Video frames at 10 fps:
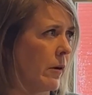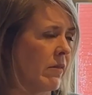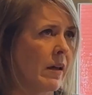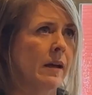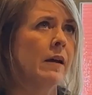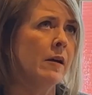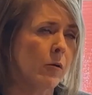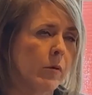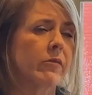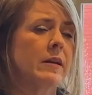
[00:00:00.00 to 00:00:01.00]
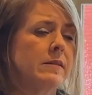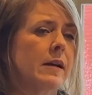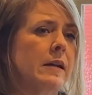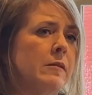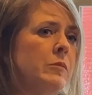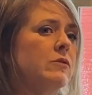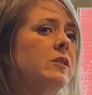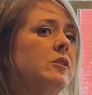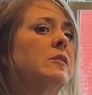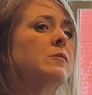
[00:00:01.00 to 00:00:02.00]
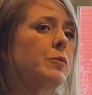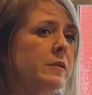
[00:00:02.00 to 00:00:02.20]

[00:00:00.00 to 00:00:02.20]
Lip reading: So I think with Kentucky musicians,